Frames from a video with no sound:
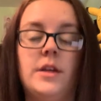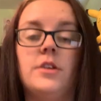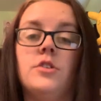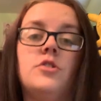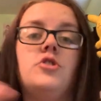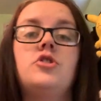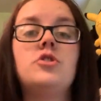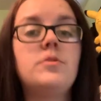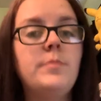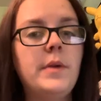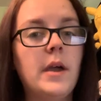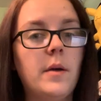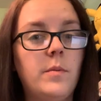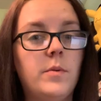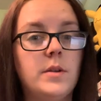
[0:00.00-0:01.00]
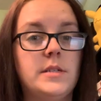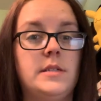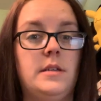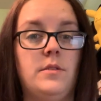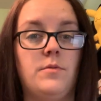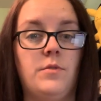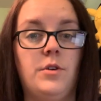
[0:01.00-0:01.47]
And you should be able to
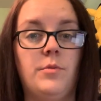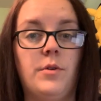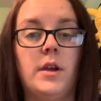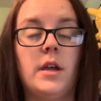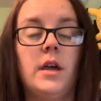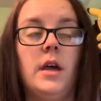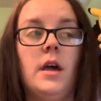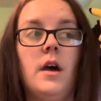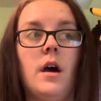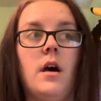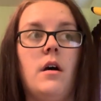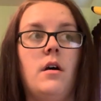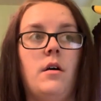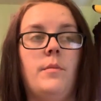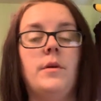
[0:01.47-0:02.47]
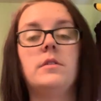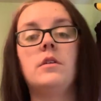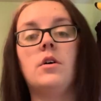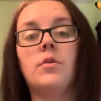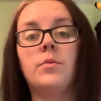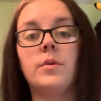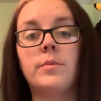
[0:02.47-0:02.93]
see the rubric
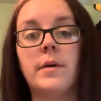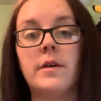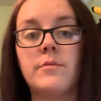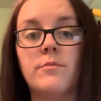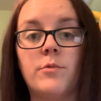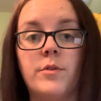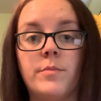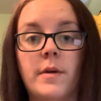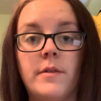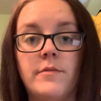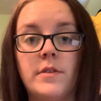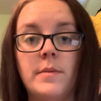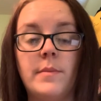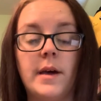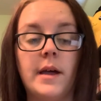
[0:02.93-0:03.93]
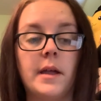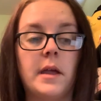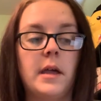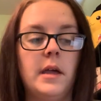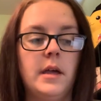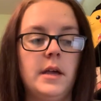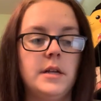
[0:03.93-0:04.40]
along with my feedback.